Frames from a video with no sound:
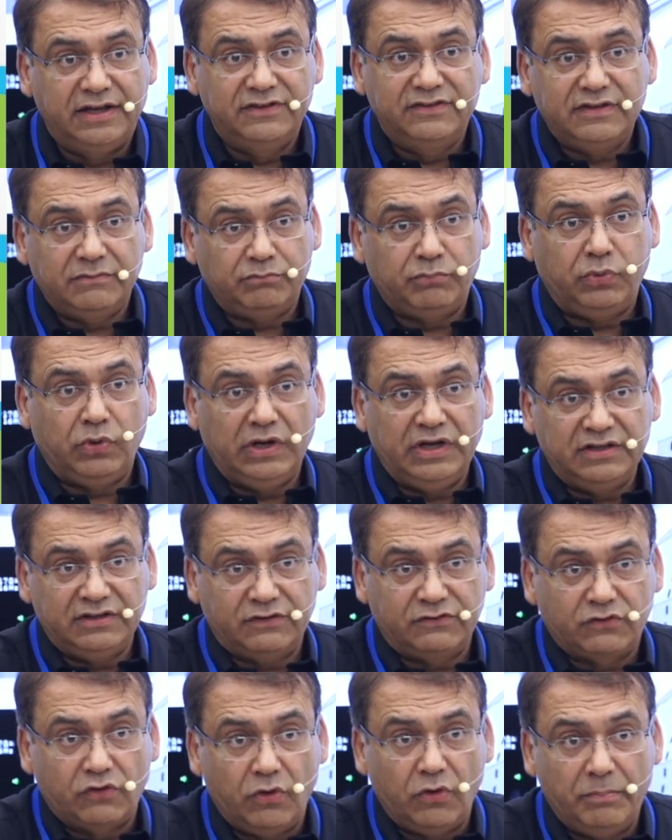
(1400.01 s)
Is it pulling
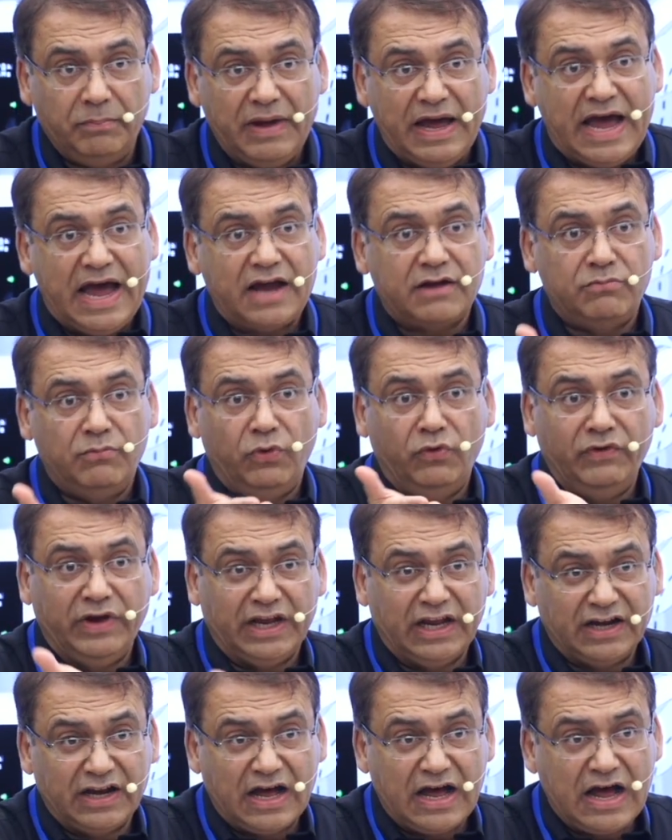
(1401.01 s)
the scope back,
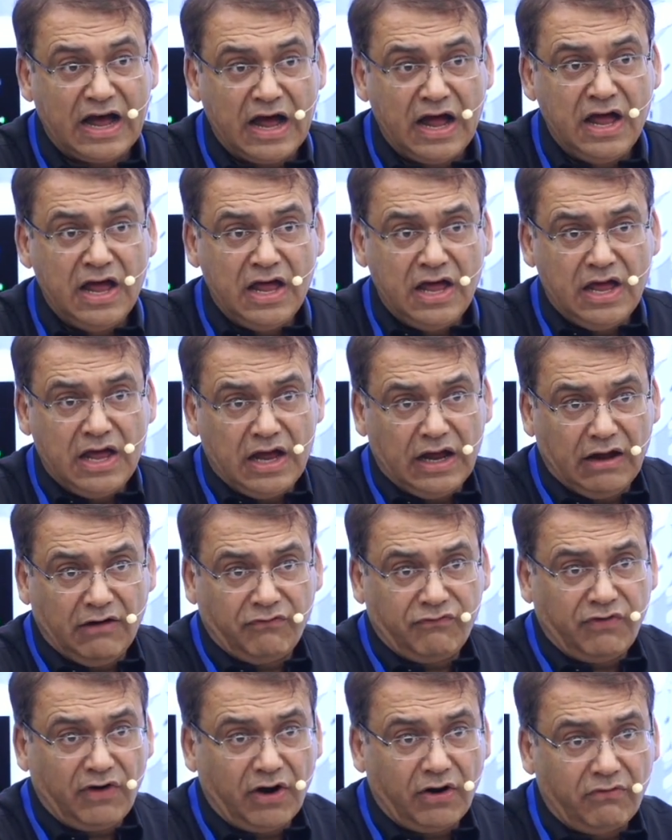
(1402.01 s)
moving it
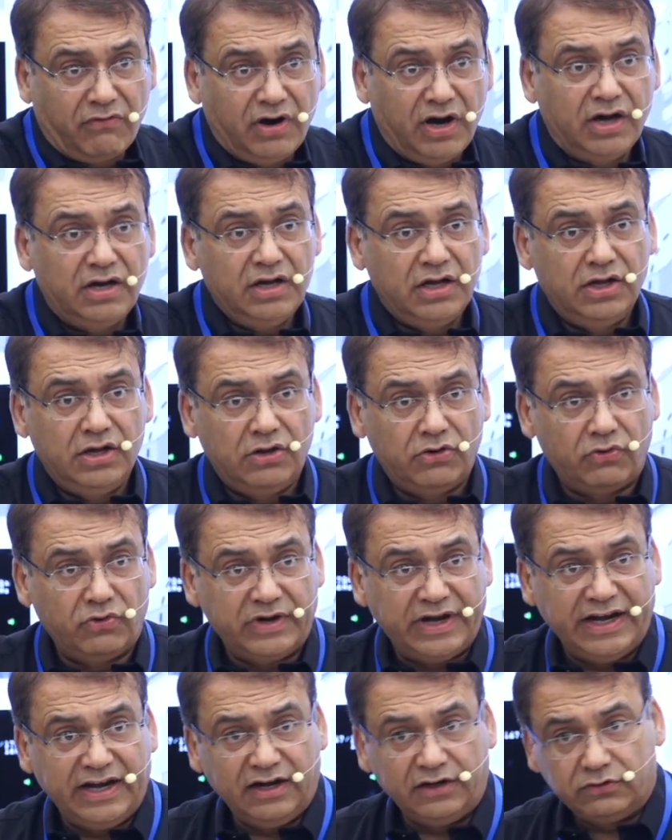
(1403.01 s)
forward,
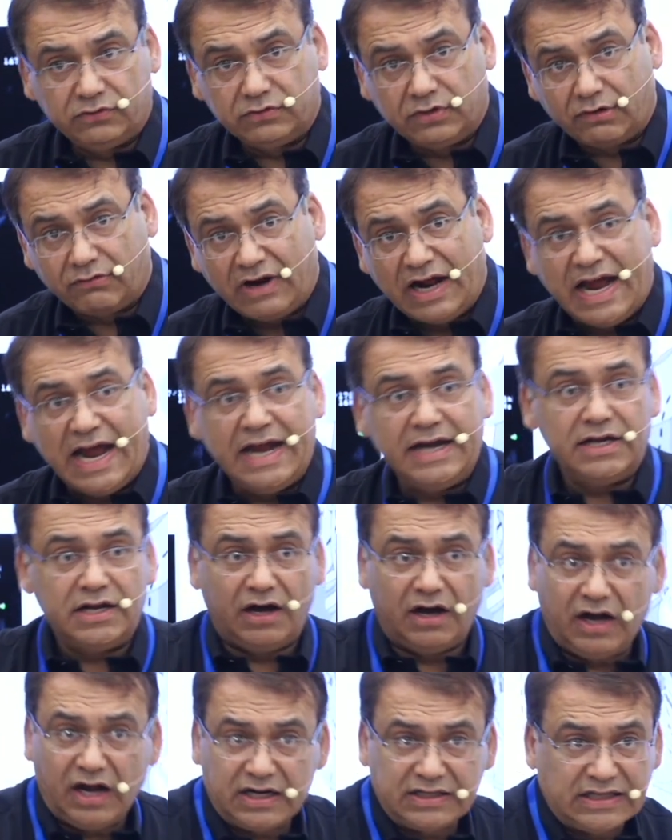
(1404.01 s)
rotating to the right
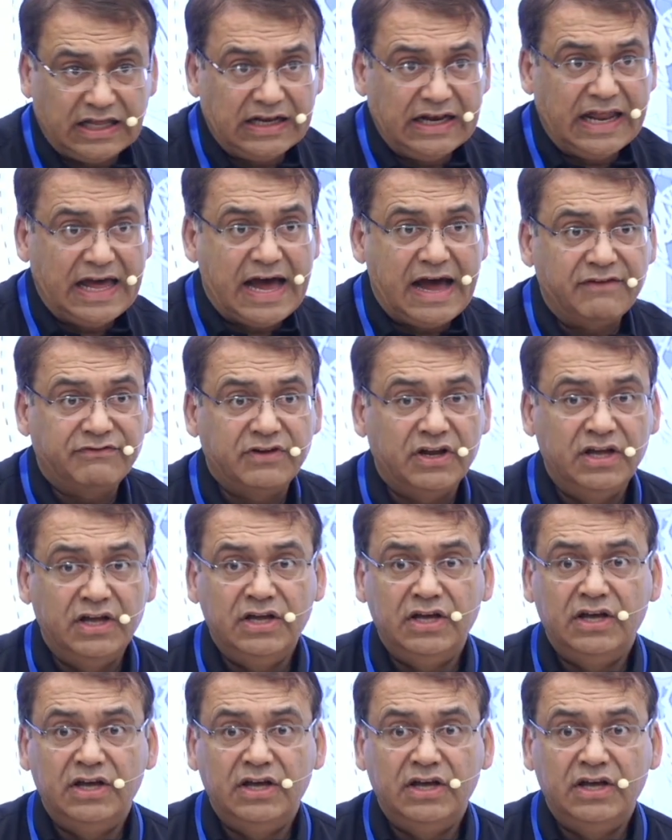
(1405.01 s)
or the left?